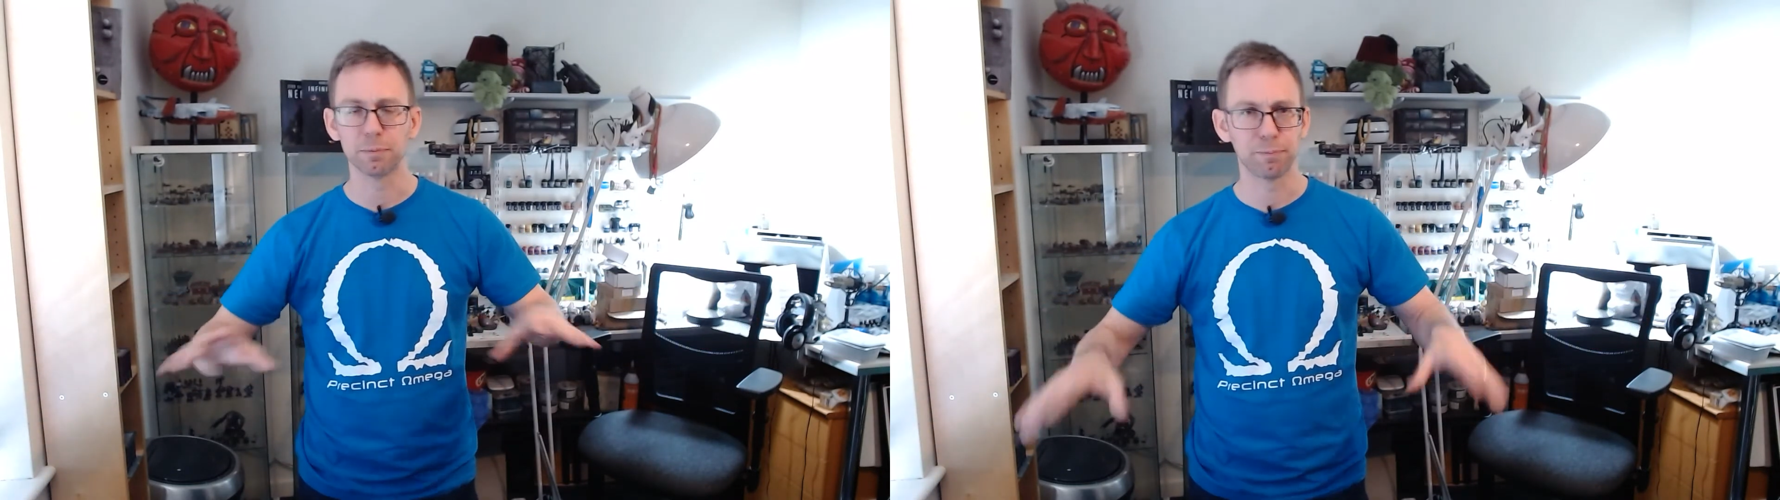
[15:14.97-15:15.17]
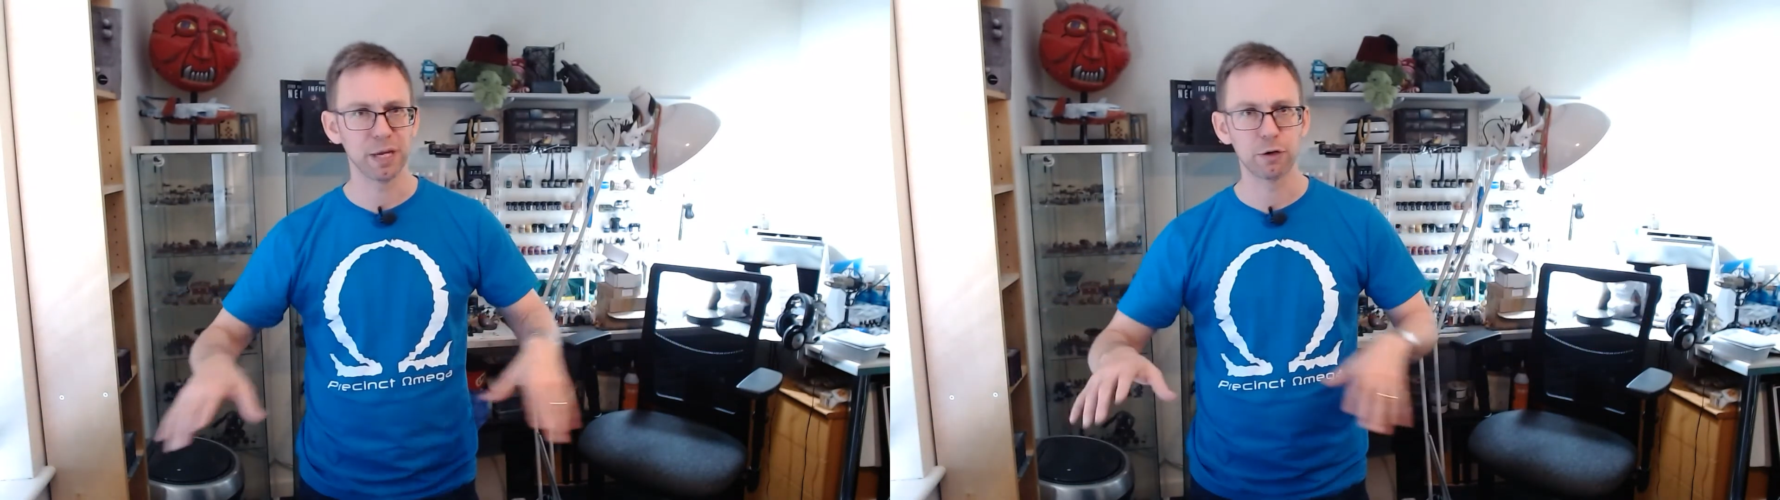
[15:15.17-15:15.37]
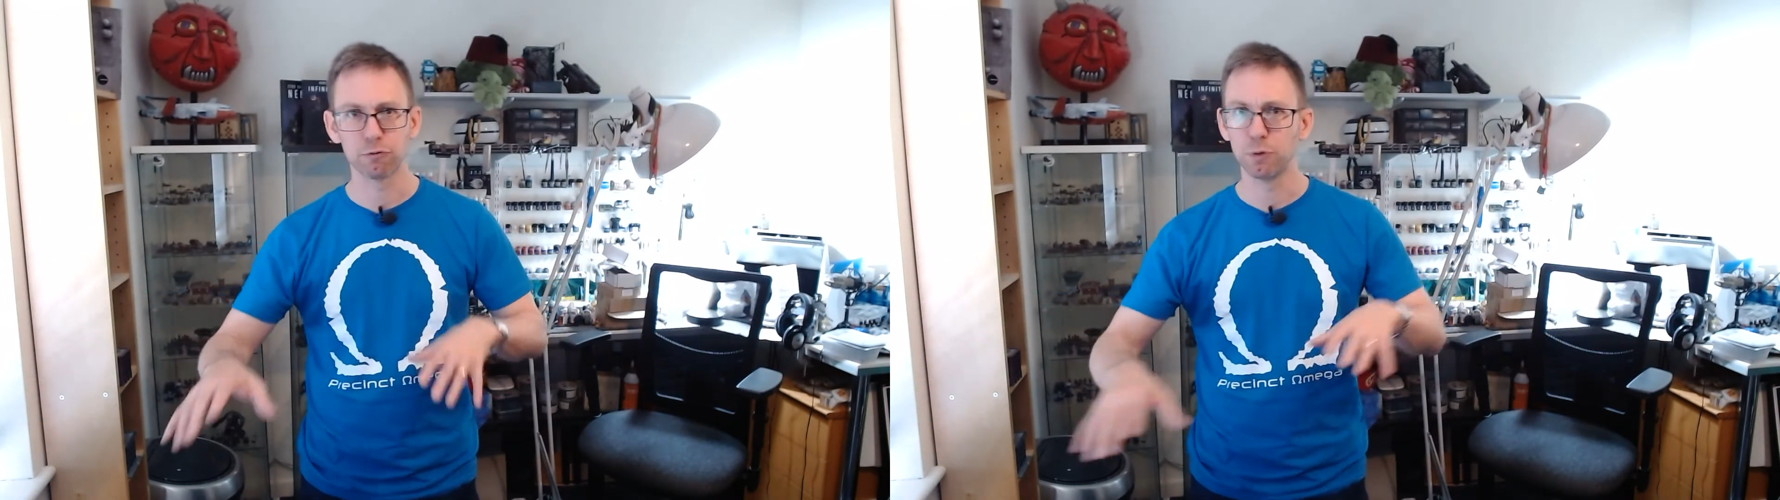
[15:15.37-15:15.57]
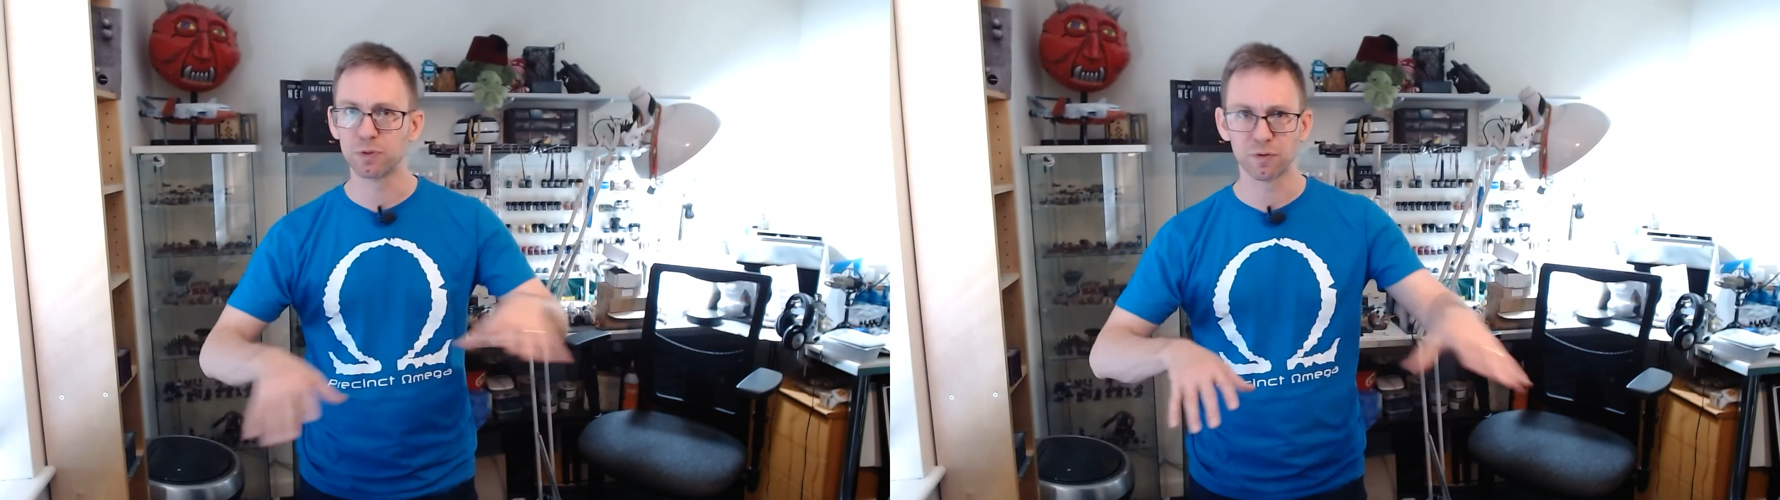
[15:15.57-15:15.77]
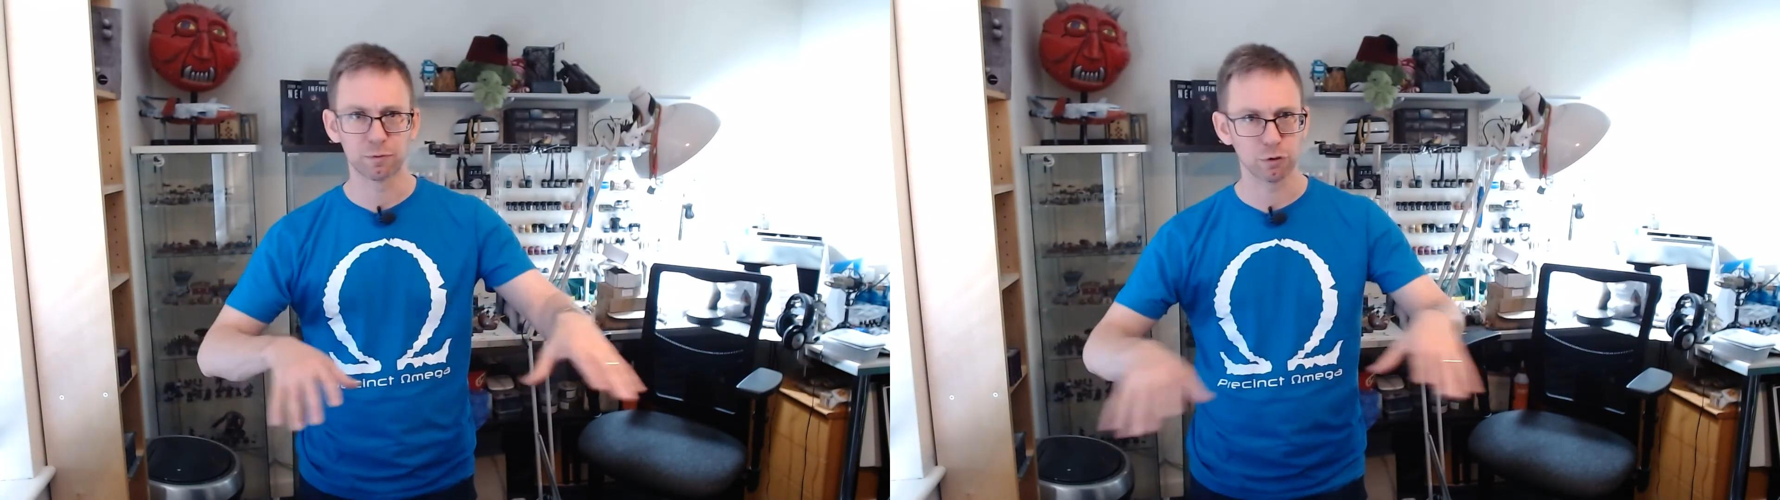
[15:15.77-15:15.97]
and big
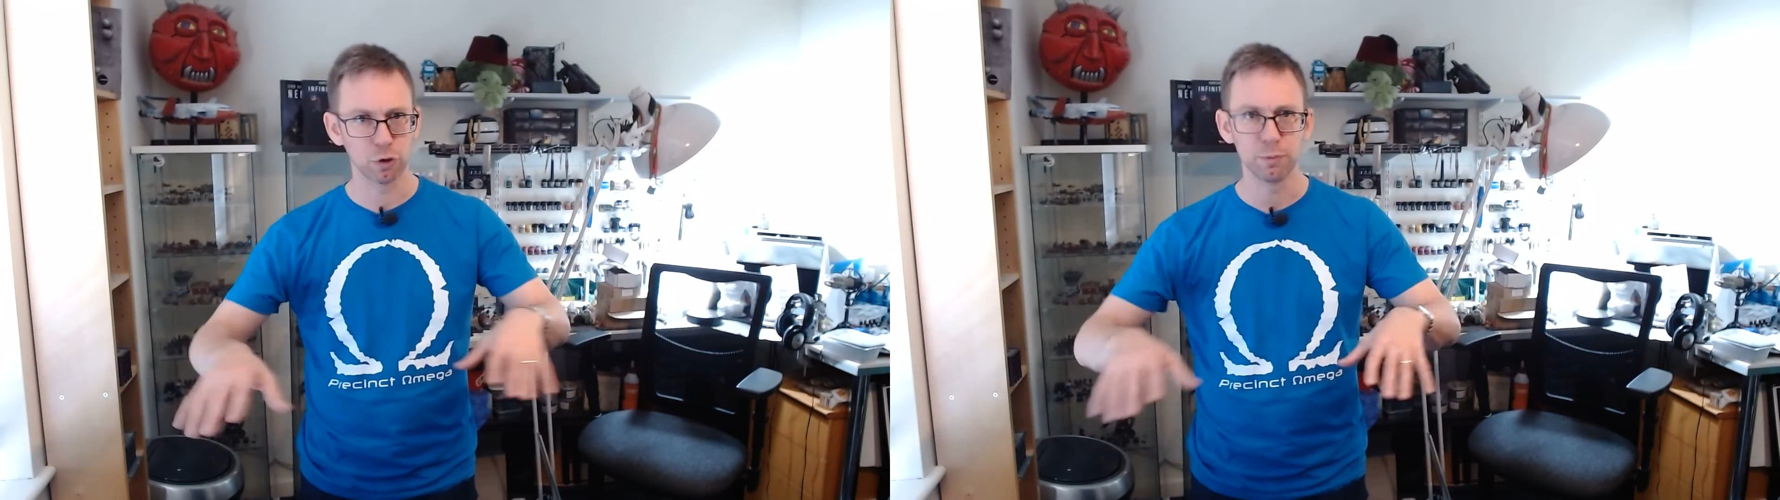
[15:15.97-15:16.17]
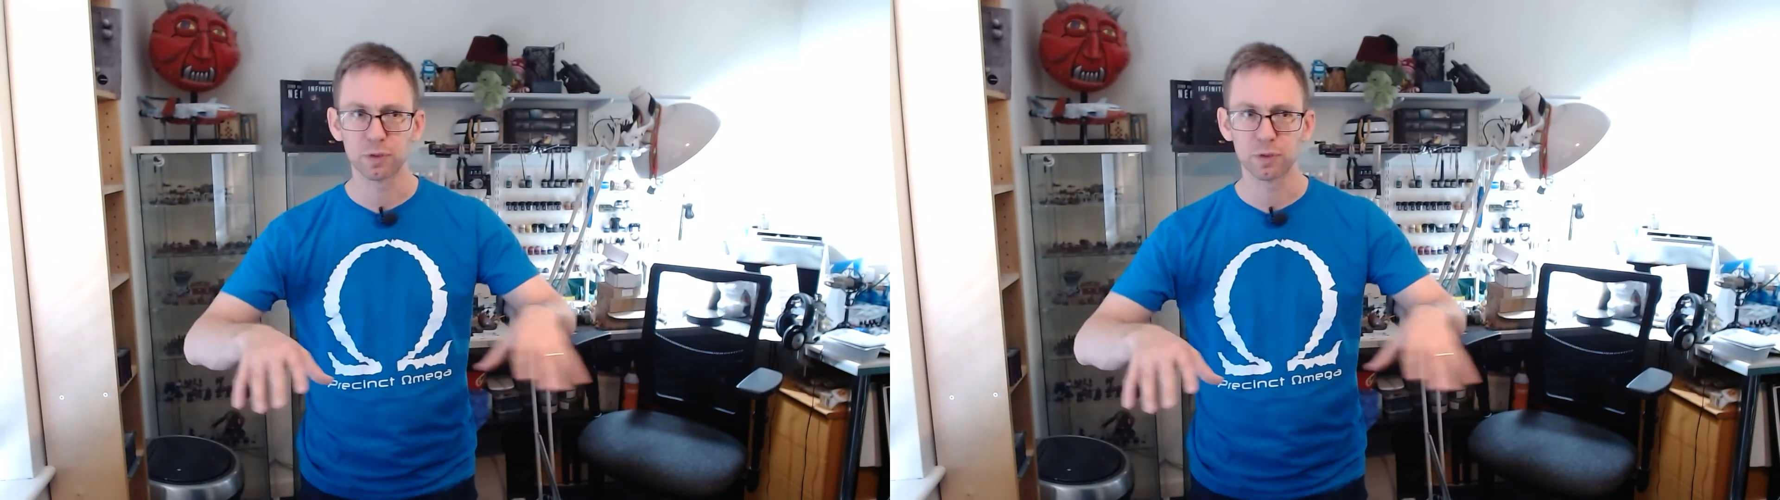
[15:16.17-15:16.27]
groups of troops